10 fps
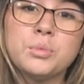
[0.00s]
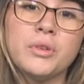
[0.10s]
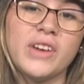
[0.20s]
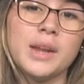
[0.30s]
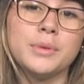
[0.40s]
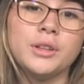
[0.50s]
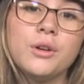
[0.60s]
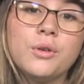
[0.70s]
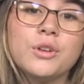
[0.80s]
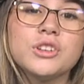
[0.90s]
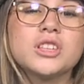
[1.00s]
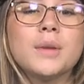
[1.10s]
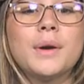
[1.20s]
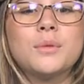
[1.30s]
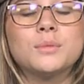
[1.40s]
provided below or
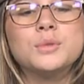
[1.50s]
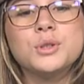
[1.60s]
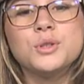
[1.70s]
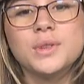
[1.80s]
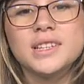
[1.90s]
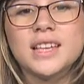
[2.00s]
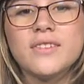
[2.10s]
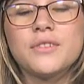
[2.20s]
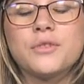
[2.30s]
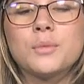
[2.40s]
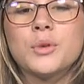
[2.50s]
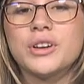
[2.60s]
stop by room 227 for more